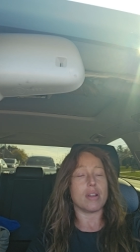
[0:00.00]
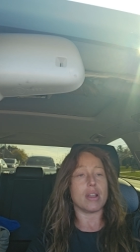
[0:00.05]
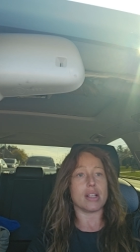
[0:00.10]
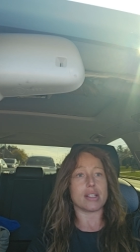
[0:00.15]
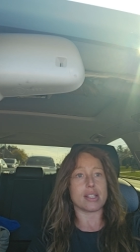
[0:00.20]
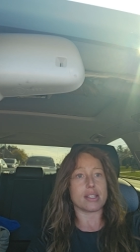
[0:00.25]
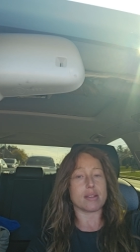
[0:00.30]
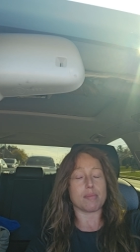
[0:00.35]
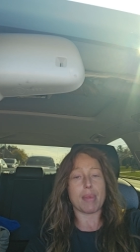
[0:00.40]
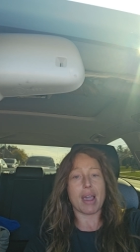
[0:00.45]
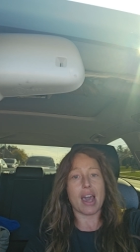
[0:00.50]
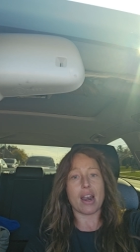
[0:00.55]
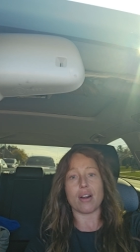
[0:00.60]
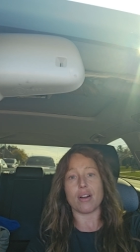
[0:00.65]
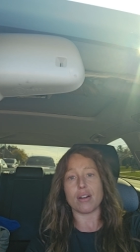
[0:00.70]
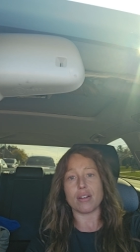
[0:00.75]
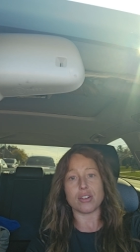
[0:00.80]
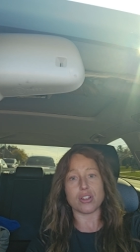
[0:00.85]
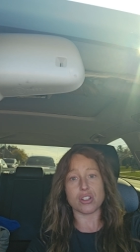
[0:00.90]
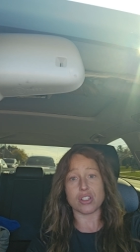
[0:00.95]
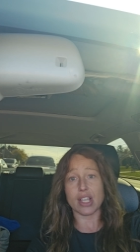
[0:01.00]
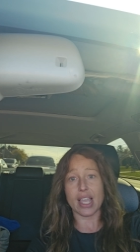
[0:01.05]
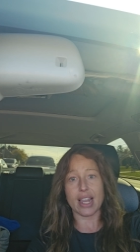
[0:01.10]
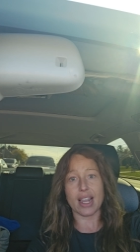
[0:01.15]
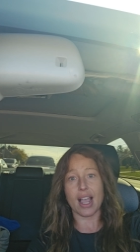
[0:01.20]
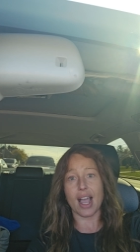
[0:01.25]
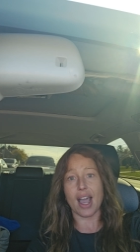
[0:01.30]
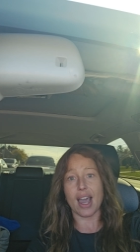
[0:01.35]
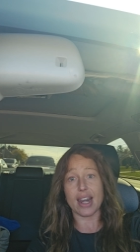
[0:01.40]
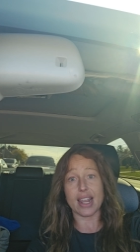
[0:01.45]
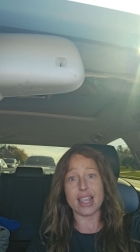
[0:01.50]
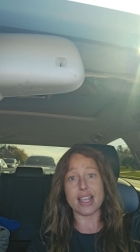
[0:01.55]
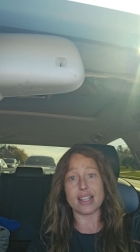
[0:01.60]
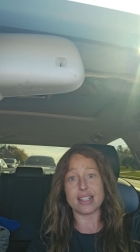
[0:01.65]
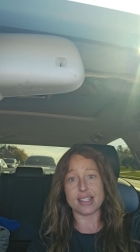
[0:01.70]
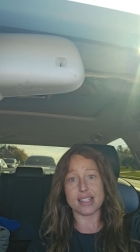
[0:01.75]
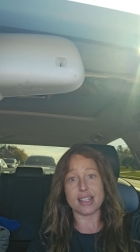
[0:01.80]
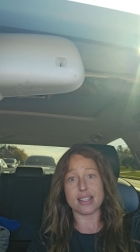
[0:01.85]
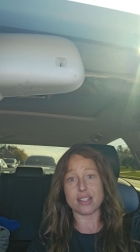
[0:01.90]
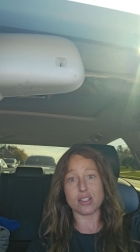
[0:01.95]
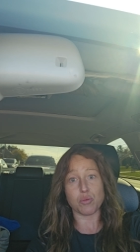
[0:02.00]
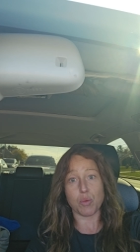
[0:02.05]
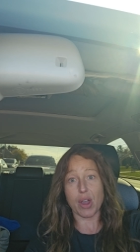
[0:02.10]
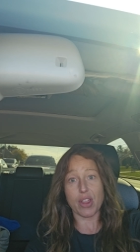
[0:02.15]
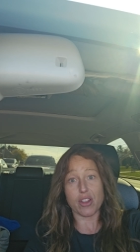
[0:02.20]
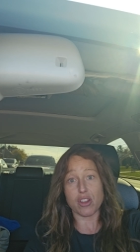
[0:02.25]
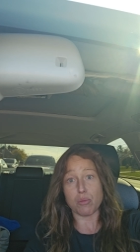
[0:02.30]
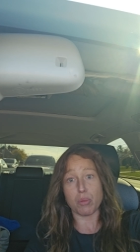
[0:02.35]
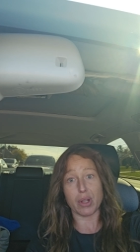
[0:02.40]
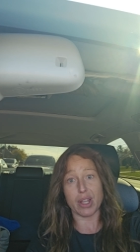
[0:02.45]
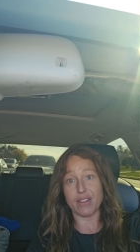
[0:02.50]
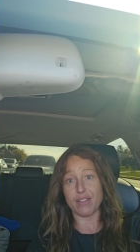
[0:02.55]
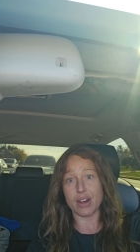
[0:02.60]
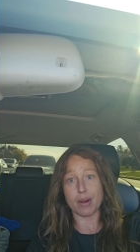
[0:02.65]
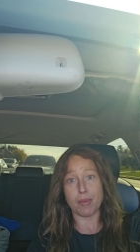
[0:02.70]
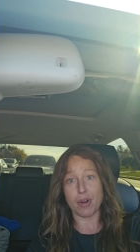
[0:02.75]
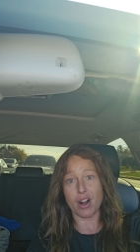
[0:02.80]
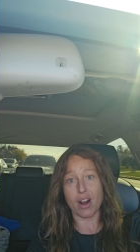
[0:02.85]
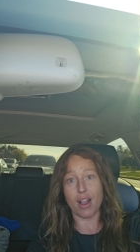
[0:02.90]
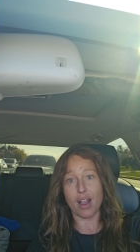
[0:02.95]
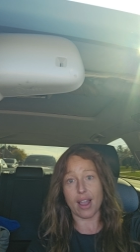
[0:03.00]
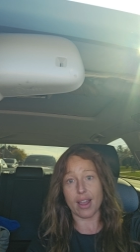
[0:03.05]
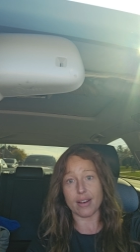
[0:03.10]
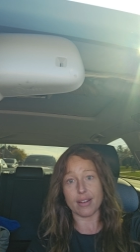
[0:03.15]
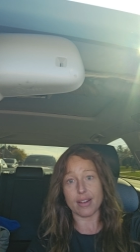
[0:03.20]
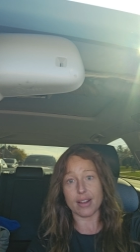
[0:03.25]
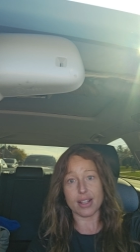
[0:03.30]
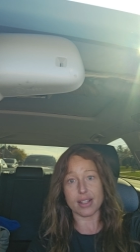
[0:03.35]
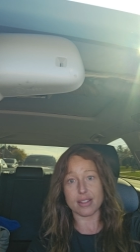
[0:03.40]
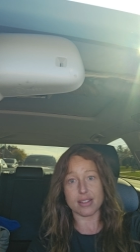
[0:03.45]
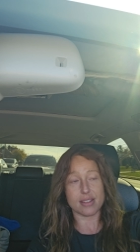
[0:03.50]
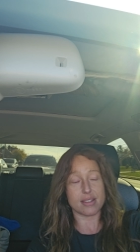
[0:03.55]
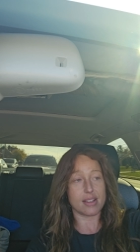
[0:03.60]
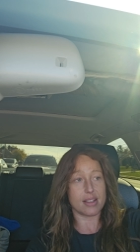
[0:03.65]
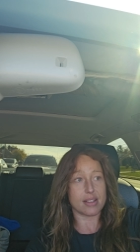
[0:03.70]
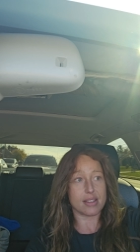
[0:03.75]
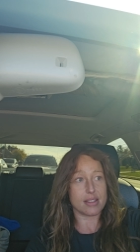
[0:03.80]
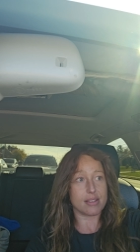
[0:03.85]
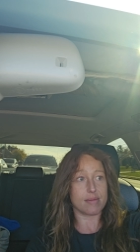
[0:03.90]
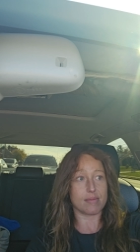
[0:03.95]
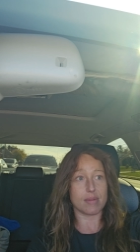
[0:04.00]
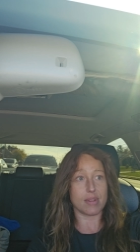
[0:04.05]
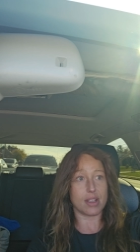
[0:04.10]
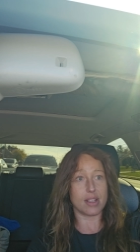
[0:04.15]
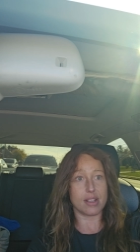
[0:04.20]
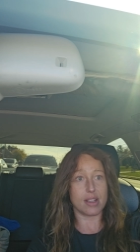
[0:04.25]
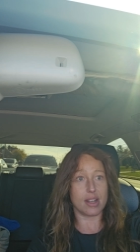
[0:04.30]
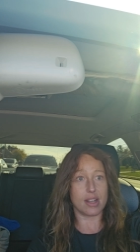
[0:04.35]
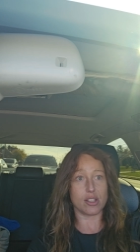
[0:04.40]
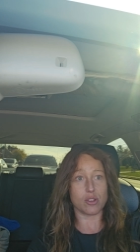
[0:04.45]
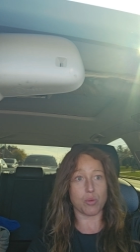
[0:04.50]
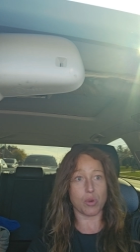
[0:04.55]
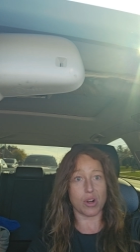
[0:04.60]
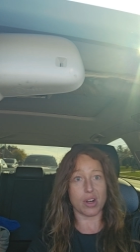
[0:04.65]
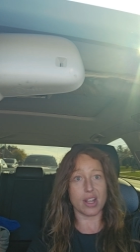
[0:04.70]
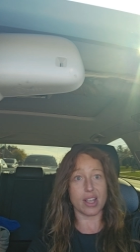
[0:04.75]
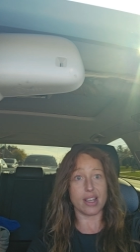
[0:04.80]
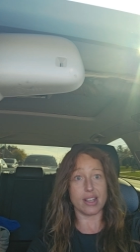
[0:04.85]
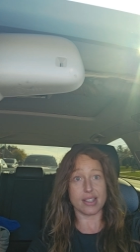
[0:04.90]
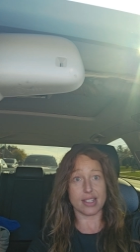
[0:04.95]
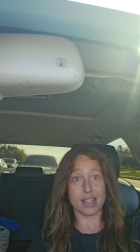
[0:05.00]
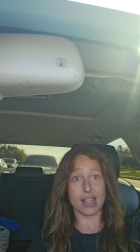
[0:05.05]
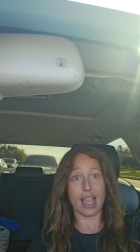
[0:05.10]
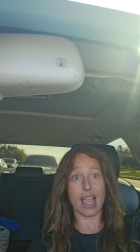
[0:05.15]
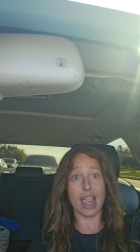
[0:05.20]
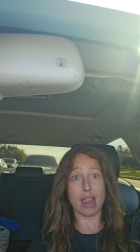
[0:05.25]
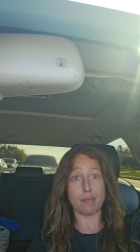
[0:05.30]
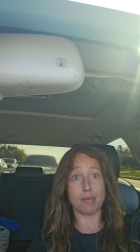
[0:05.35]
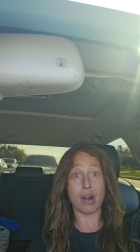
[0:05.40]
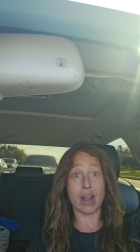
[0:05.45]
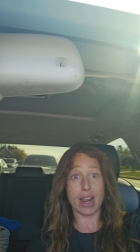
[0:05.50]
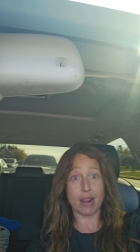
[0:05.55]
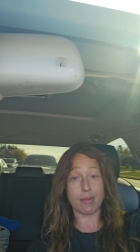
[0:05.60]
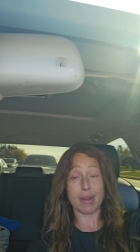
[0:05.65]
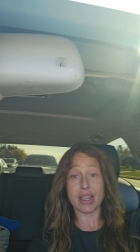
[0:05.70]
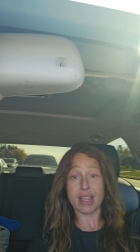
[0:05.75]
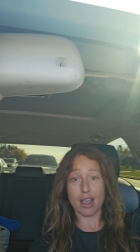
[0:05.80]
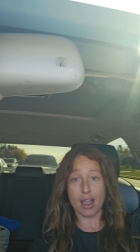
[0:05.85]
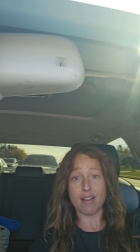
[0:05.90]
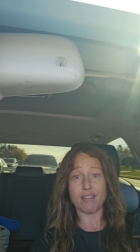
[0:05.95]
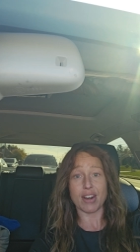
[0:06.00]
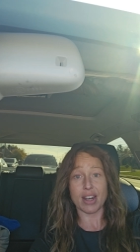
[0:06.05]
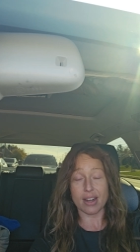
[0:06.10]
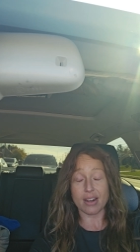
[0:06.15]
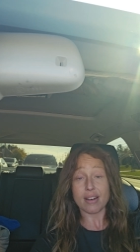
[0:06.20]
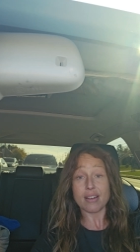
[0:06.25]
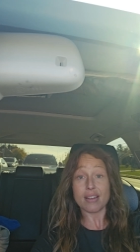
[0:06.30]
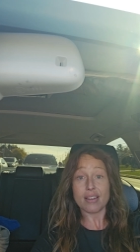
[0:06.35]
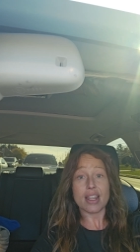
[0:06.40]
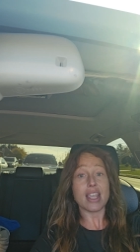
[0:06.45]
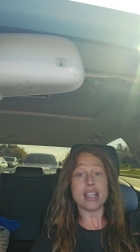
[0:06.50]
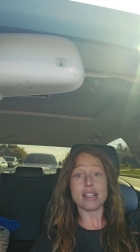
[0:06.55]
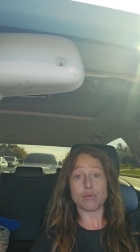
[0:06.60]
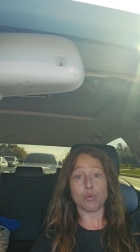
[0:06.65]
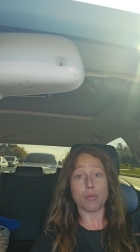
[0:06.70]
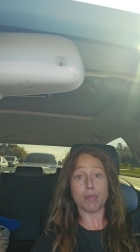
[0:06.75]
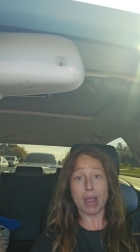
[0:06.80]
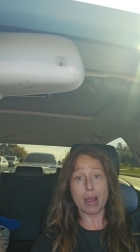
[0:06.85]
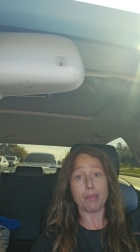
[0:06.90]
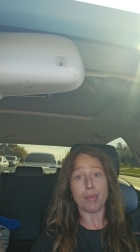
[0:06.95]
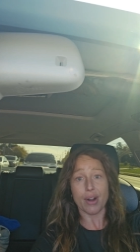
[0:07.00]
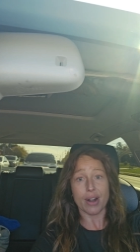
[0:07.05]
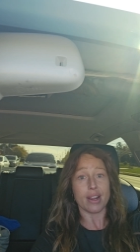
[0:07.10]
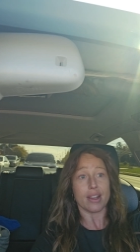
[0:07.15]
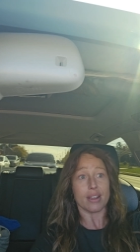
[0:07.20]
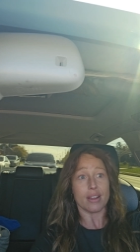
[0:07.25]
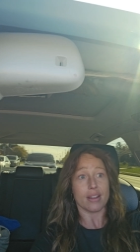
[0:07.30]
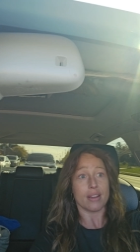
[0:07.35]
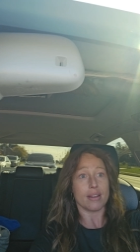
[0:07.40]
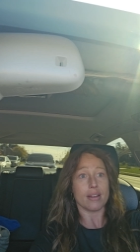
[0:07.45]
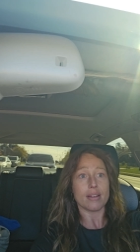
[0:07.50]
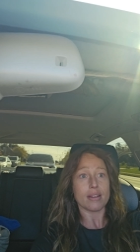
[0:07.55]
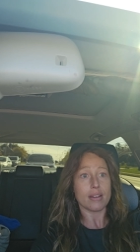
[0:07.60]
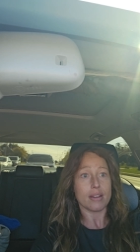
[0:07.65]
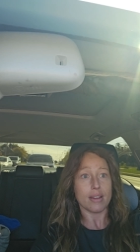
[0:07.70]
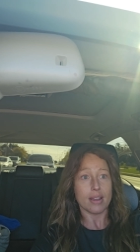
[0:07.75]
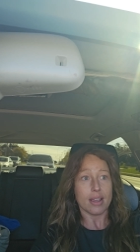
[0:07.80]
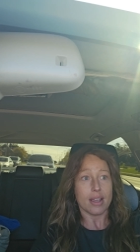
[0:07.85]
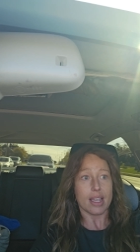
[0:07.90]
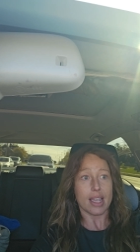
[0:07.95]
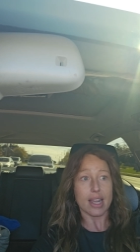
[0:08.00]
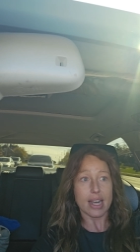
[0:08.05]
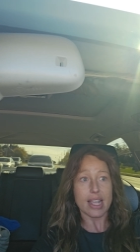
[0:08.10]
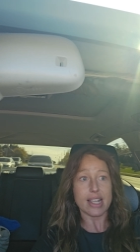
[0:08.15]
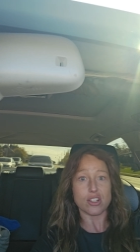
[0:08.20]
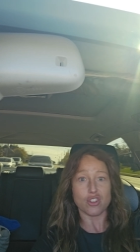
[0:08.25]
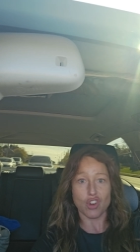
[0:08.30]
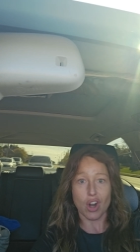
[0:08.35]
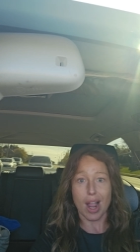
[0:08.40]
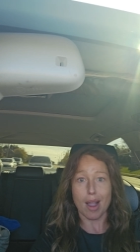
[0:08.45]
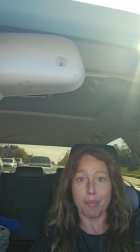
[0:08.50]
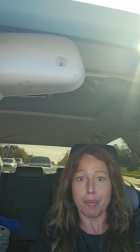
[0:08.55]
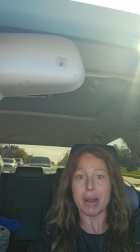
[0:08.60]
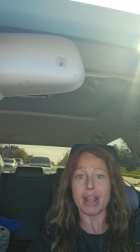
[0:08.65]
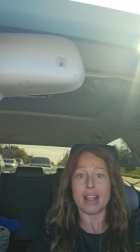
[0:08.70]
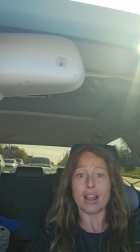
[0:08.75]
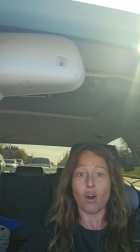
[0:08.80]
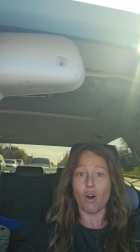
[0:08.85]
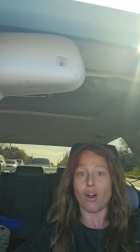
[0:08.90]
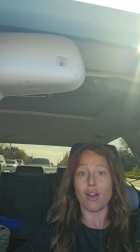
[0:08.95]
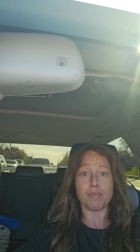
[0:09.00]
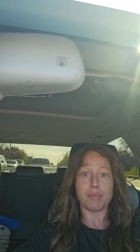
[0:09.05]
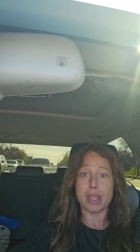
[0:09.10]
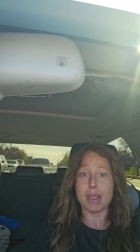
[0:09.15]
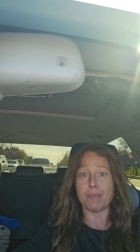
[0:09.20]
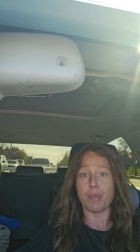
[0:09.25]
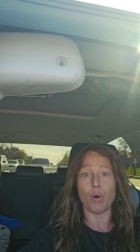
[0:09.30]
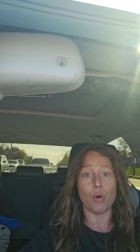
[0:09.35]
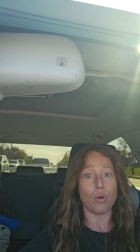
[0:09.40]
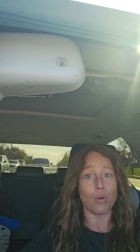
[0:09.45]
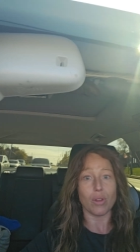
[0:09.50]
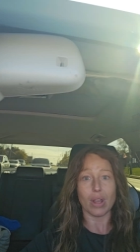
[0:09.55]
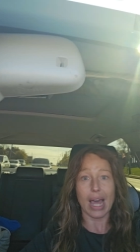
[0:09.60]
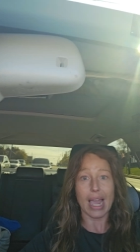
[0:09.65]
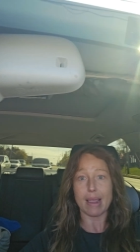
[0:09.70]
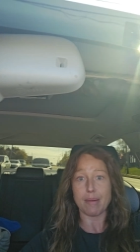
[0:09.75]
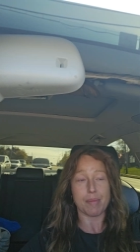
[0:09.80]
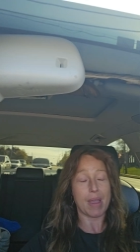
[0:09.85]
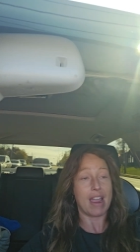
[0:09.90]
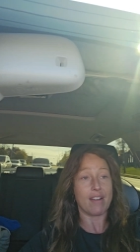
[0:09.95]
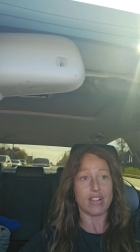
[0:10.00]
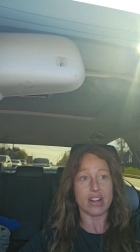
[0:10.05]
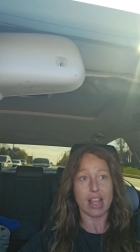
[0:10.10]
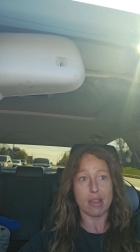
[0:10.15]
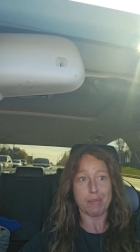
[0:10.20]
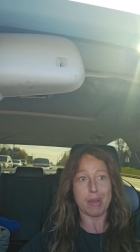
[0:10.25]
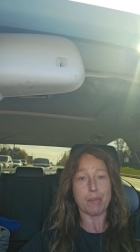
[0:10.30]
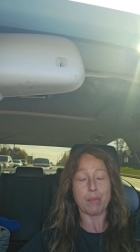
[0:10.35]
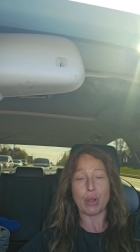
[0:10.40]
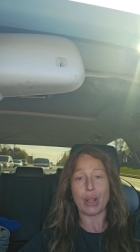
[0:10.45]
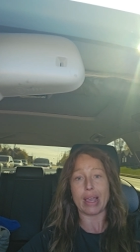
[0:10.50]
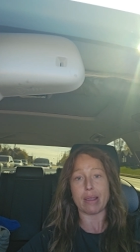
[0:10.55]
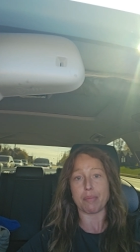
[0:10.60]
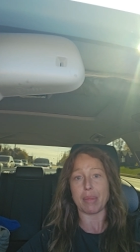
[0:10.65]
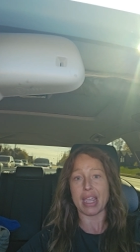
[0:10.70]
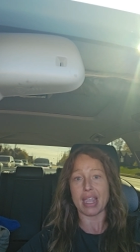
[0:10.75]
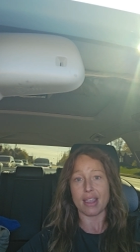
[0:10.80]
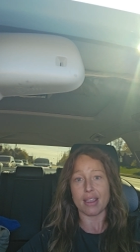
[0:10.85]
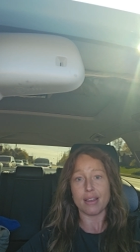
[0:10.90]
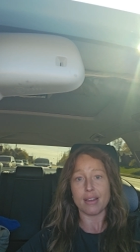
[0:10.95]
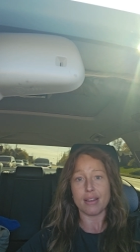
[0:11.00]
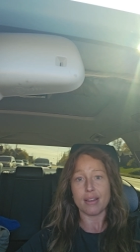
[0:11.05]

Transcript: It doesn't matter. Just like God, he exists whether you believe in him or not. It's it's it is what it is. And that Abrahamic covenant, he's remembering. and he's dropping it on people like everyday people like me.